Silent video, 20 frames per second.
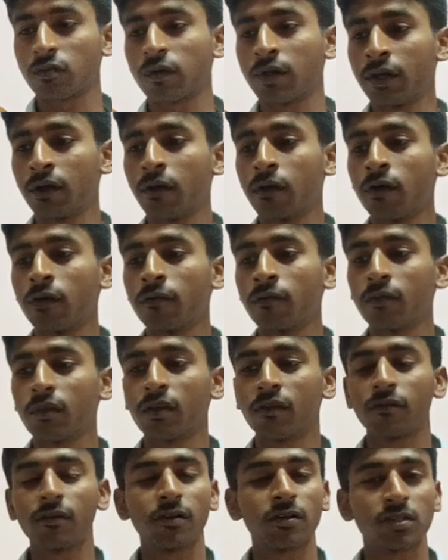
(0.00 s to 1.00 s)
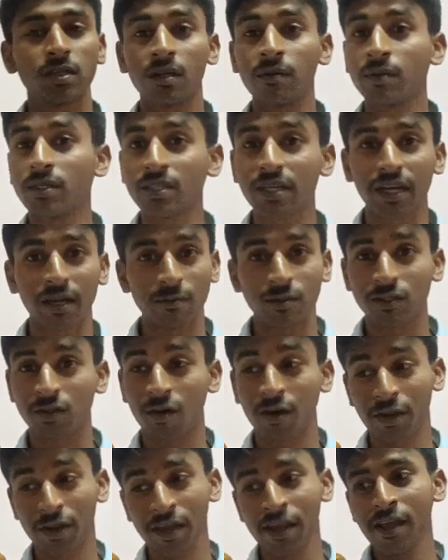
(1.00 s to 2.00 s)
video. If there was any mistake, I'm
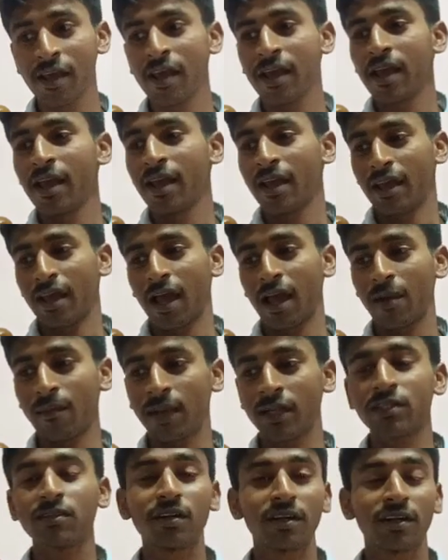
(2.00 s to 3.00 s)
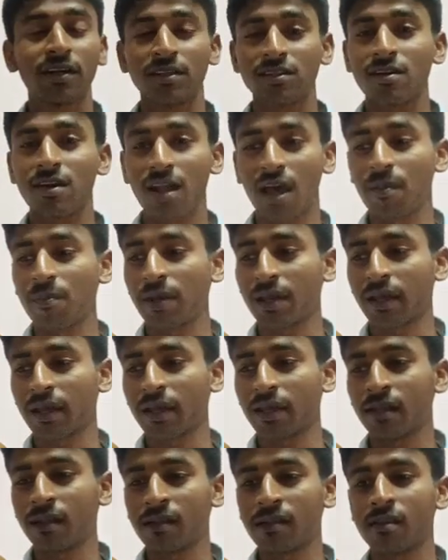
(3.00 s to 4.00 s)
sorry. I'll make sure it does not happen
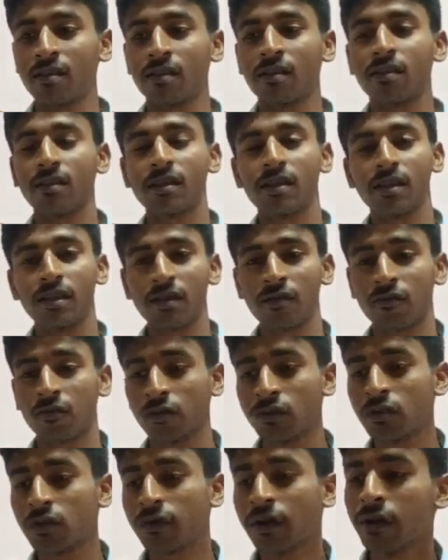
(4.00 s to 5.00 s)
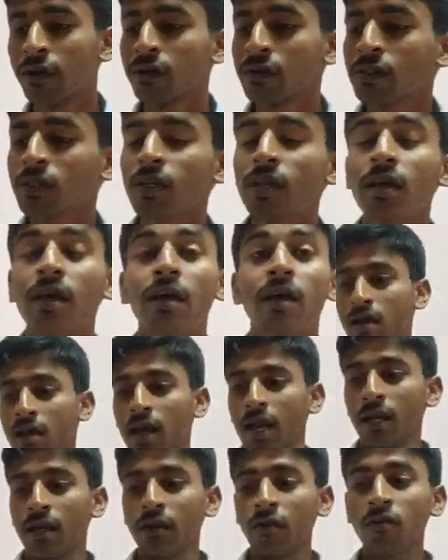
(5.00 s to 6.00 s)
again in the future videos.
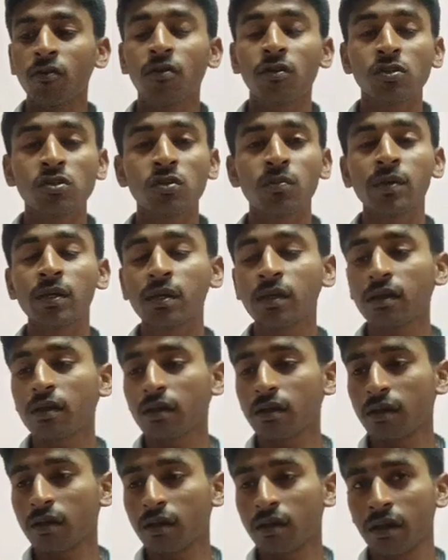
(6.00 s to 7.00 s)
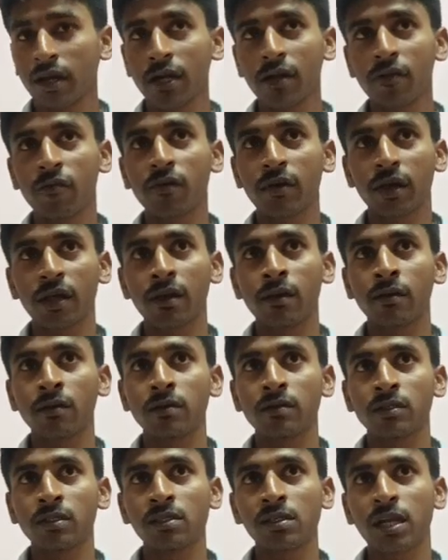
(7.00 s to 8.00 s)
And it would also be great if you
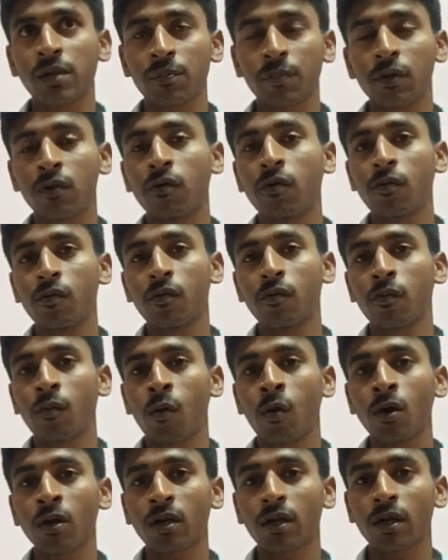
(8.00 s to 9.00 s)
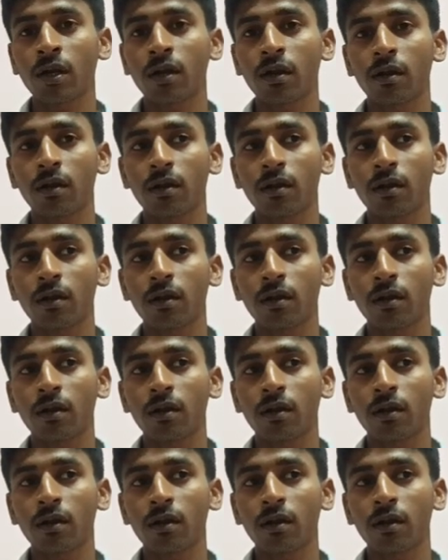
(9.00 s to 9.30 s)
can just let me know what